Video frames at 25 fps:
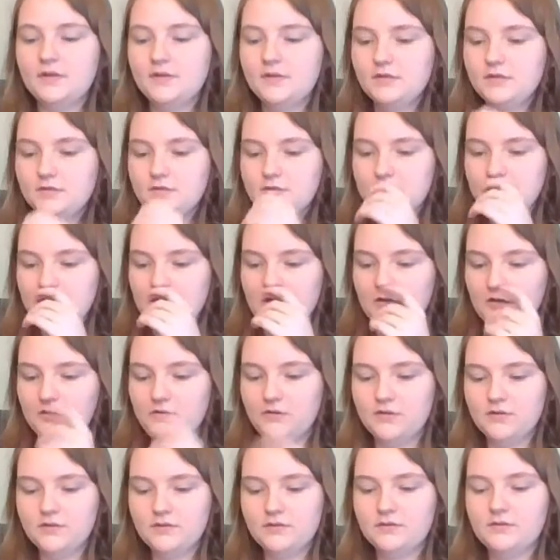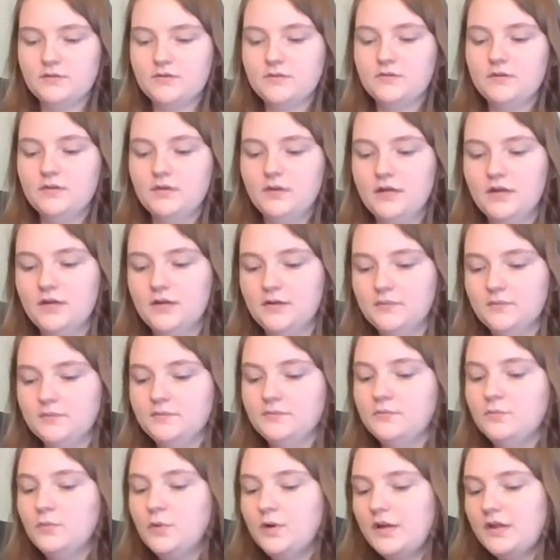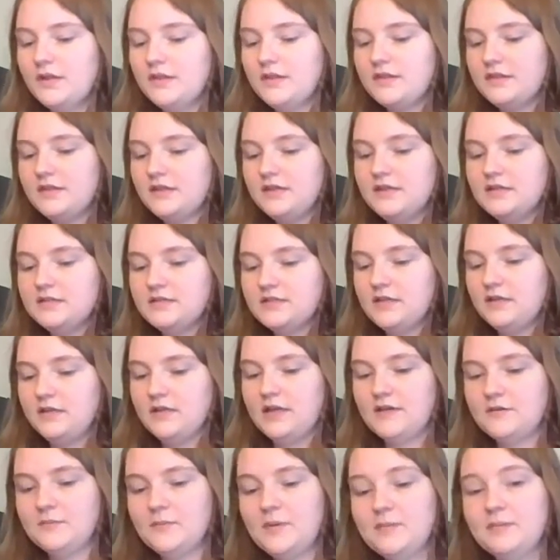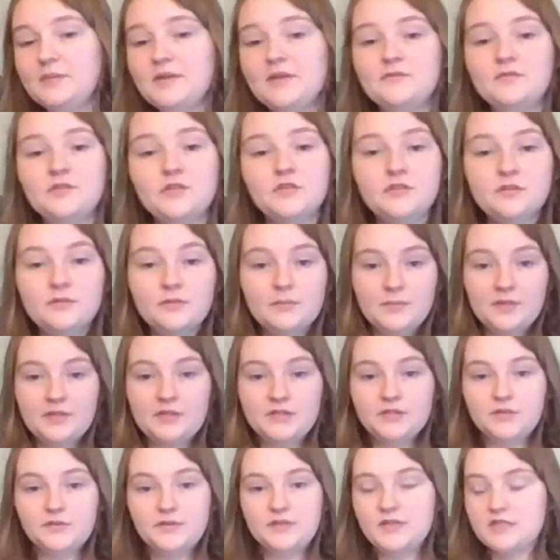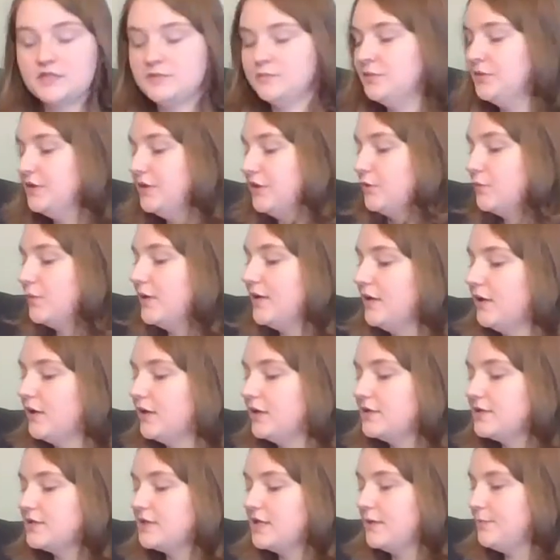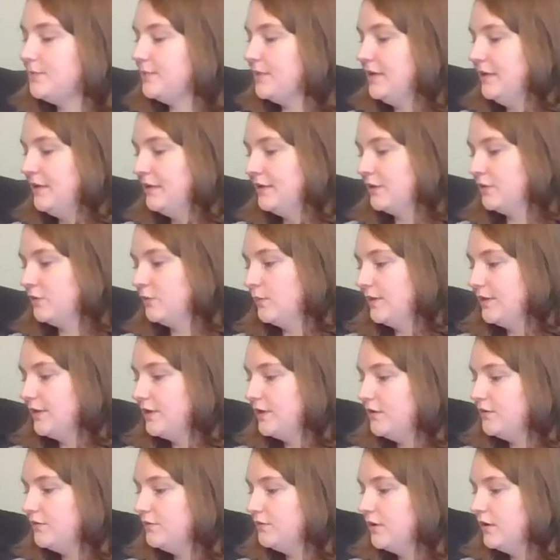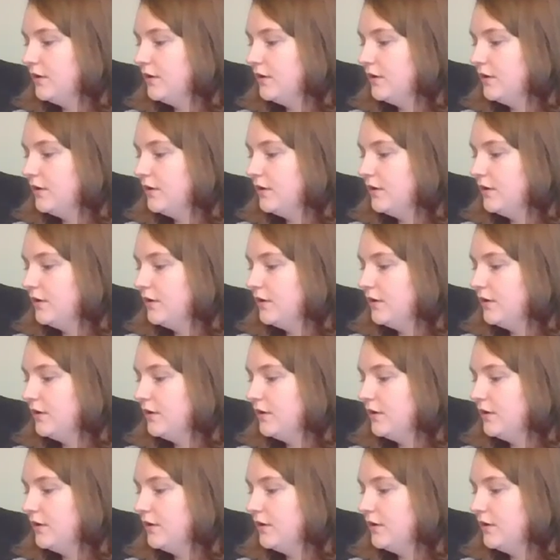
So, one of the things that a lot of people have been doing is putting red hearts up in their window,